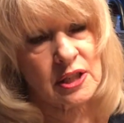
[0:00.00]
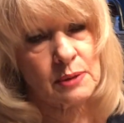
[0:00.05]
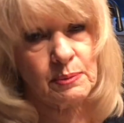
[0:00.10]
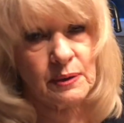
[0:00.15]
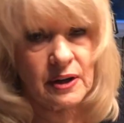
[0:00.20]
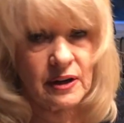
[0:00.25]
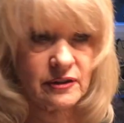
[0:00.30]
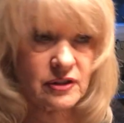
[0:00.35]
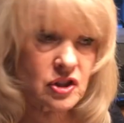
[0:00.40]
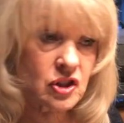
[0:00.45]

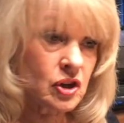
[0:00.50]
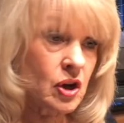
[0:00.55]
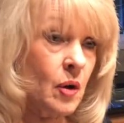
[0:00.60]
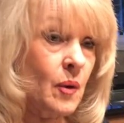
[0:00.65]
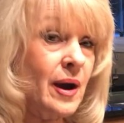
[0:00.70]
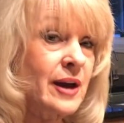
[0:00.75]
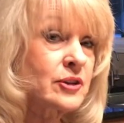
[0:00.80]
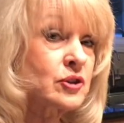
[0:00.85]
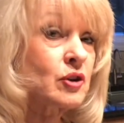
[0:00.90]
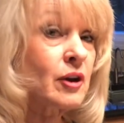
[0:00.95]
But as you know,
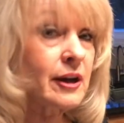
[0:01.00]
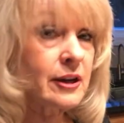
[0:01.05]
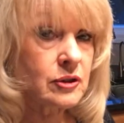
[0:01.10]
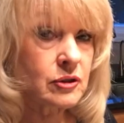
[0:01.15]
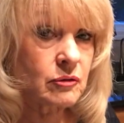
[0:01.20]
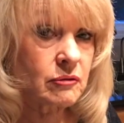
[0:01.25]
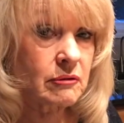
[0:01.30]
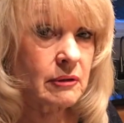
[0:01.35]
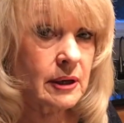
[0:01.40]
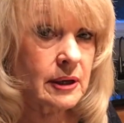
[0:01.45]
I try and
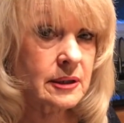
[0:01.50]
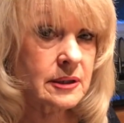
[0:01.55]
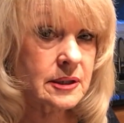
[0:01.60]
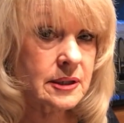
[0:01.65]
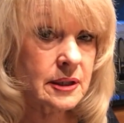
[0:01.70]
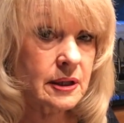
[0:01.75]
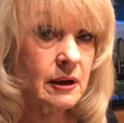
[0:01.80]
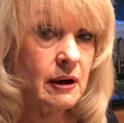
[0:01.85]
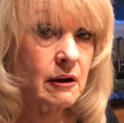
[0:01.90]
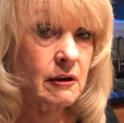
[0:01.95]
do things
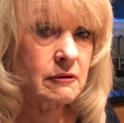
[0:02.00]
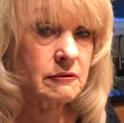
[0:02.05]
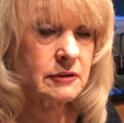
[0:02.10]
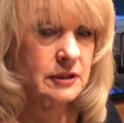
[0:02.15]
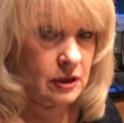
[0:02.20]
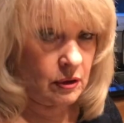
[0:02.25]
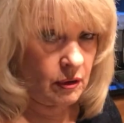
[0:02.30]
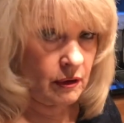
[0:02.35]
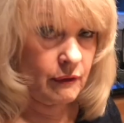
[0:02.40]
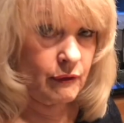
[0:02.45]
that are
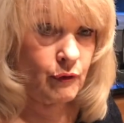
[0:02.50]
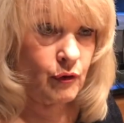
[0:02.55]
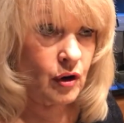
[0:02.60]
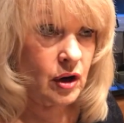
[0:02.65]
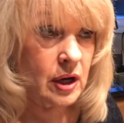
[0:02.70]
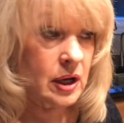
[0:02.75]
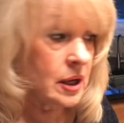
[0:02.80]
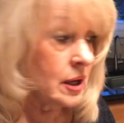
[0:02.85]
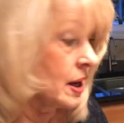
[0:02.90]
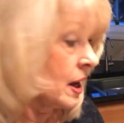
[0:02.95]

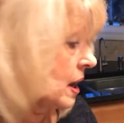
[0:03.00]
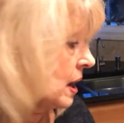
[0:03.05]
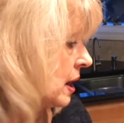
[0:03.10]
dairy-free